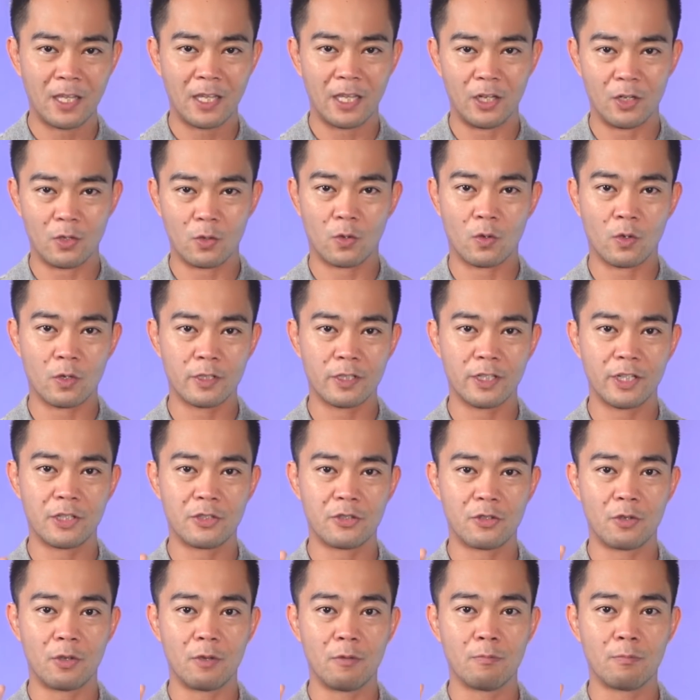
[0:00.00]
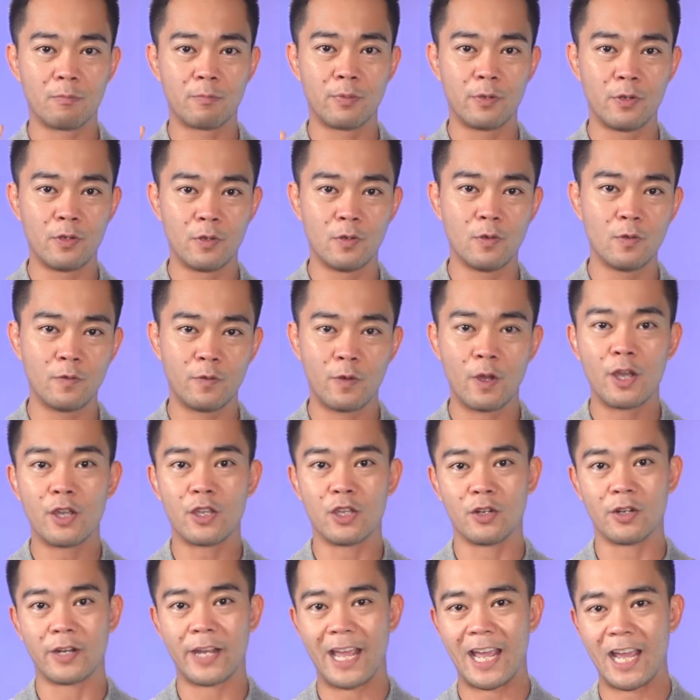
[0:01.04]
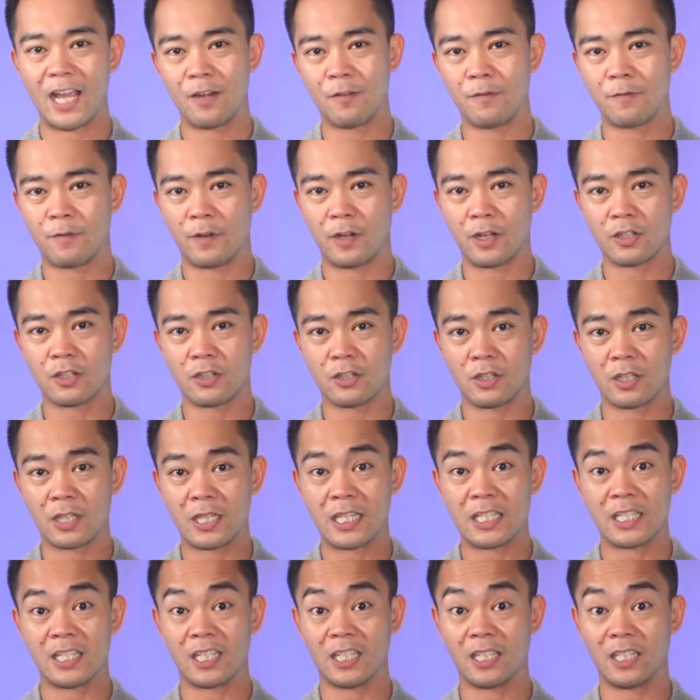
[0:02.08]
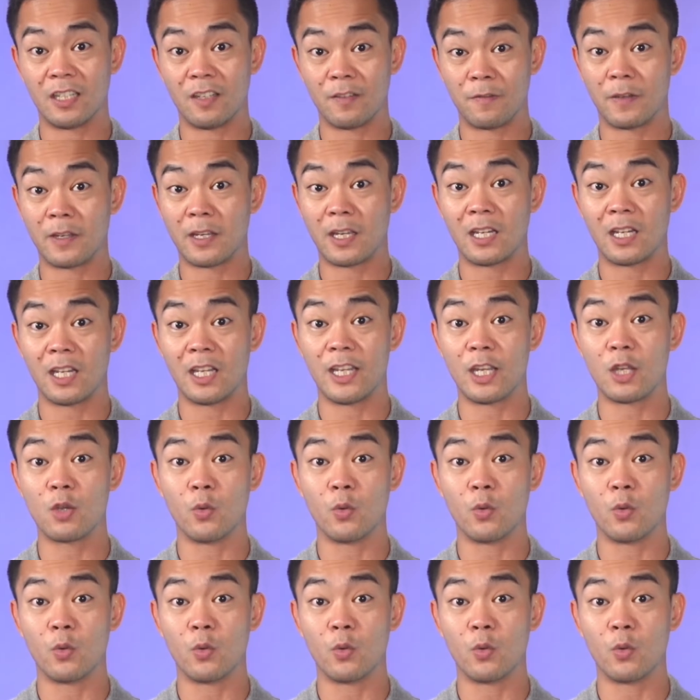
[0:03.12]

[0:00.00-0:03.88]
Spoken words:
in order to improve your hand function significantly